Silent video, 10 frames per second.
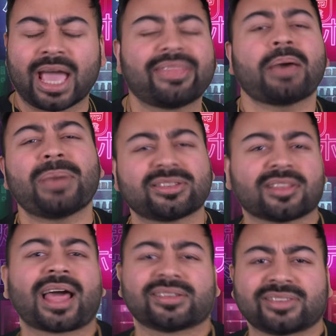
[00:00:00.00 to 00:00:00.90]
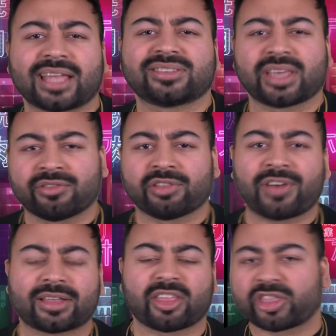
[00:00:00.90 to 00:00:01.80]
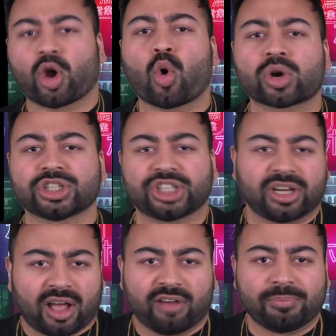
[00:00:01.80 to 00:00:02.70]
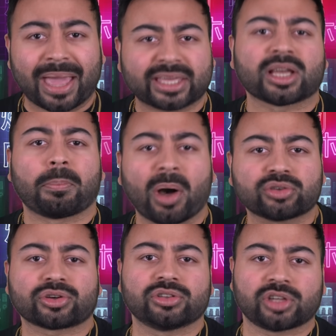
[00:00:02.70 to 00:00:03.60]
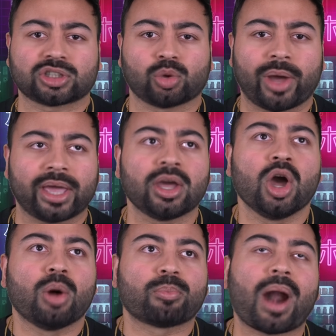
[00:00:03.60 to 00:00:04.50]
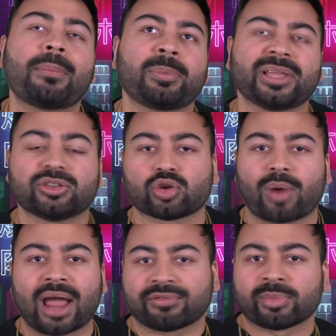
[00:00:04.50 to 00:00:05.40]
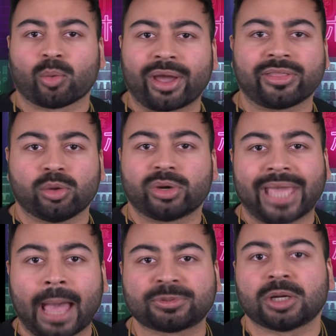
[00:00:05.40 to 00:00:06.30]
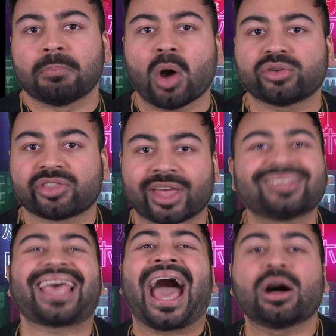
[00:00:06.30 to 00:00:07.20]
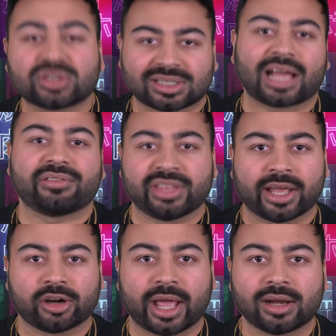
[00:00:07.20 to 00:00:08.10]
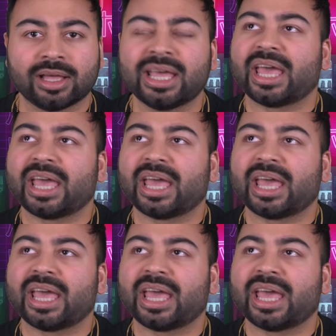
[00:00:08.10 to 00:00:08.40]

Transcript: And that makes a lot of sense given the fact that the origin of making a poster in such a way probably is derived from the way that you would caption most things outside of the internet.